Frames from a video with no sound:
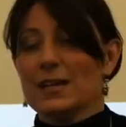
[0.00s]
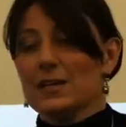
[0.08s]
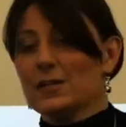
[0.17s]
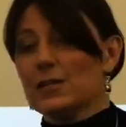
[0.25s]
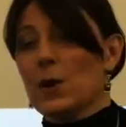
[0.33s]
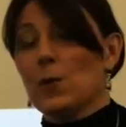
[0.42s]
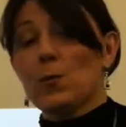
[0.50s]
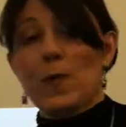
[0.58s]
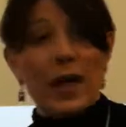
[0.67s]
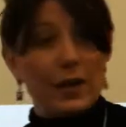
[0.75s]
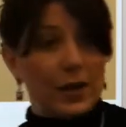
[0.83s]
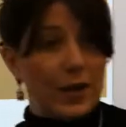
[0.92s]
So
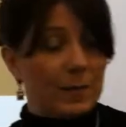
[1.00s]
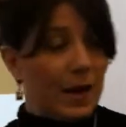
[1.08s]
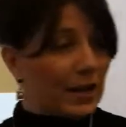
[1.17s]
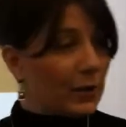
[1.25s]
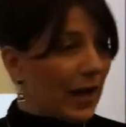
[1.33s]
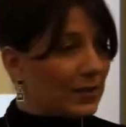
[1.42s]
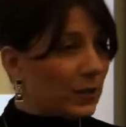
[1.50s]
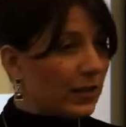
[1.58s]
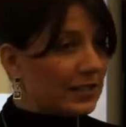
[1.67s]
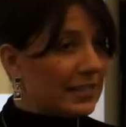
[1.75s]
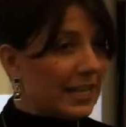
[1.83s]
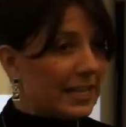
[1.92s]
welcome. Are you guys all
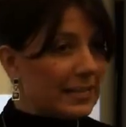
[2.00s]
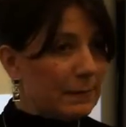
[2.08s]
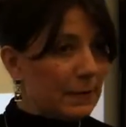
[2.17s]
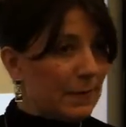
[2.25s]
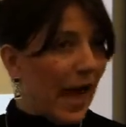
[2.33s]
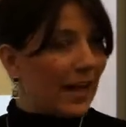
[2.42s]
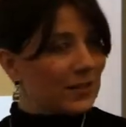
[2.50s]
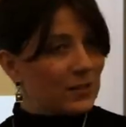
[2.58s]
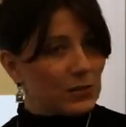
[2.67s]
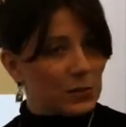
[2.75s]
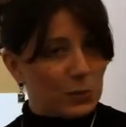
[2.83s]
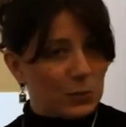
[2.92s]
excited to be back to
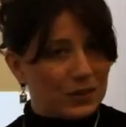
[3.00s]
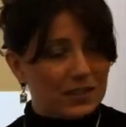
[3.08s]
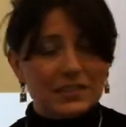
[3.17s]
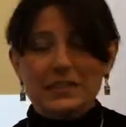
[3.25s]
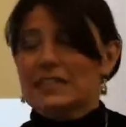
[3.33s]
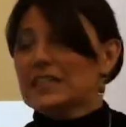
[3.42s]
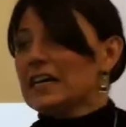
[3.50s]
school?